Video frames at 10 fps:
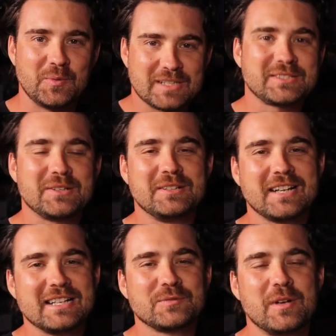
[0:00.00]
What's going on,
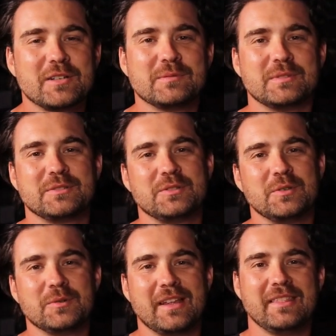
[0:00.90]
guys? Welcome
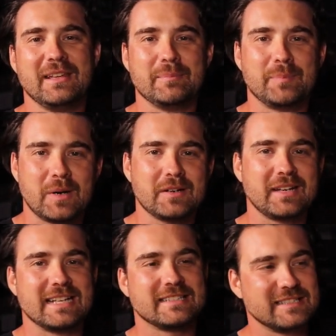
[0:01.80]
to the
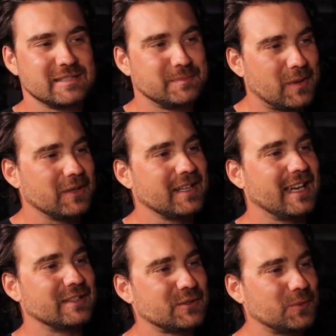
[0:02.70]
Barcast. This is
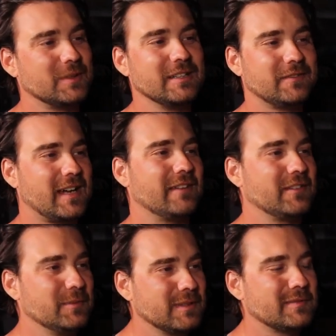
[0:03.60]
Barcast 25.
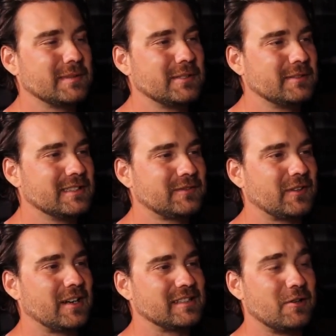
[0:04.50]
Can you believe we've been doing this
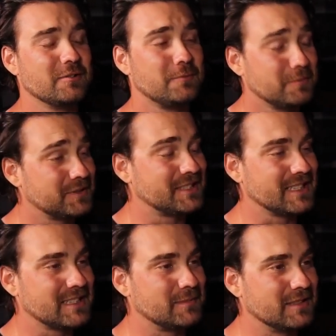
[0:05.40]
for almost
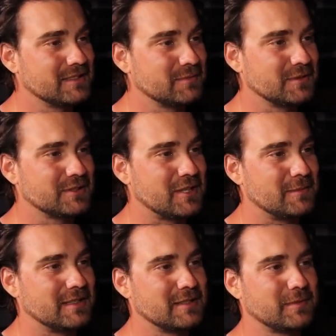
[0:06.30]
6 months? We were just
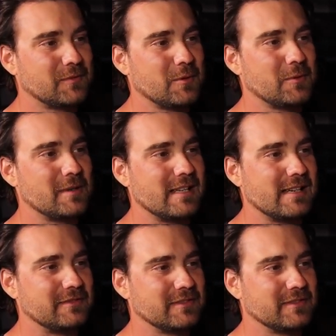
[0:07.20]
talking about this before we went live.